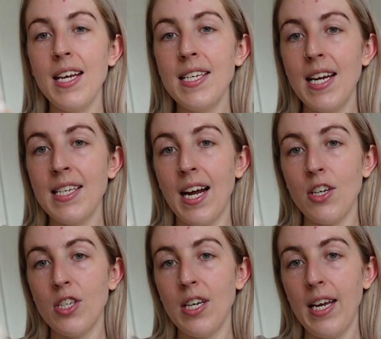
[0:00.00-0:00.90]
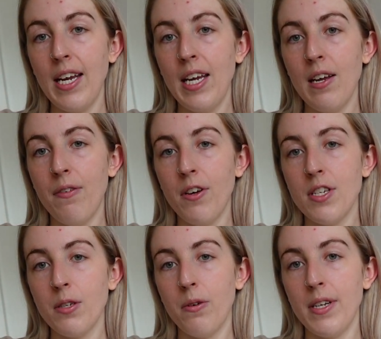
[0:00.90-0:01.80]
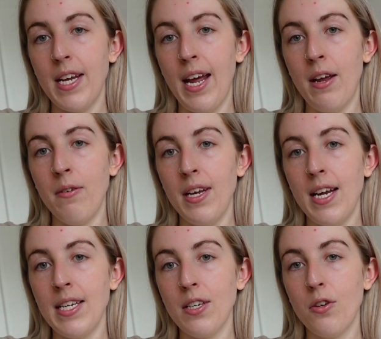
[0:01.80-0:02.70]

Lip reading: This is actually, if I squirt it out, is